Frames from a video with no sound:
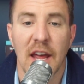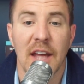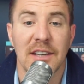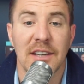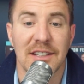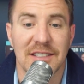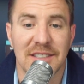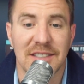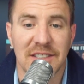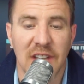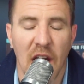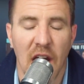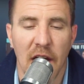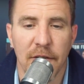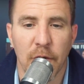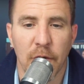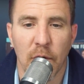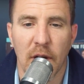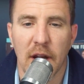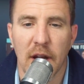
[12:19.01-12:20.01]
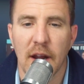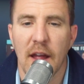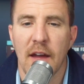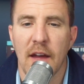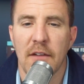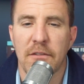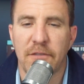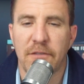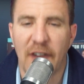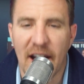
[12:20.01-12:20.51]
discovering,
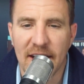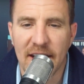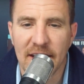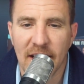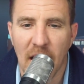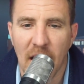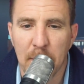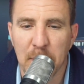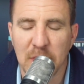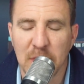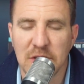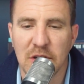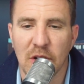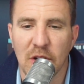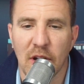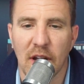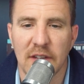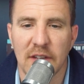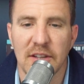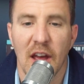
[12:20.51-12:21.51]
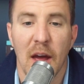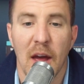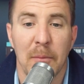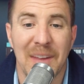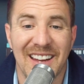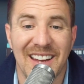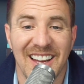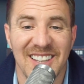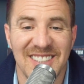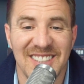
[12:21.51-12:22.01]
finding opportunities,
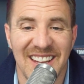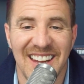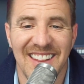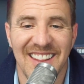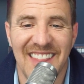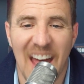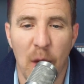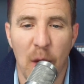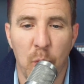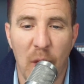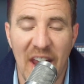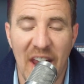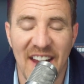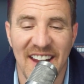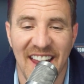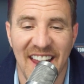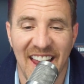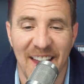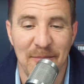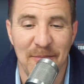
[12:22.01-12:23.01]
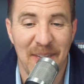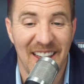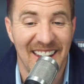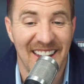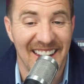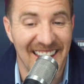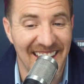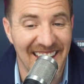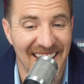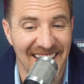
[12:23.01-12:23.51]
because in that wait game
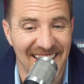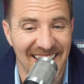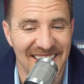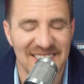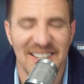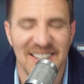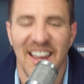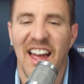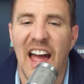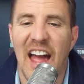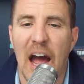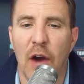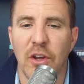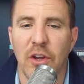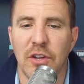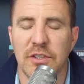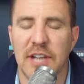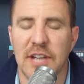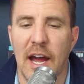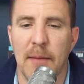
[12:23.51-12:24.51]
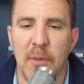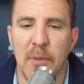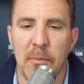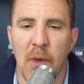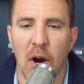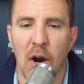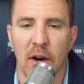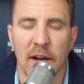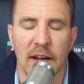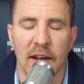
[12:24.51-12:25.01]
is how you time a
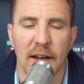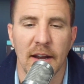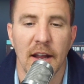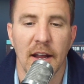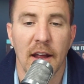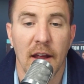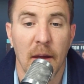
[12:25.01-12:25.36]
market.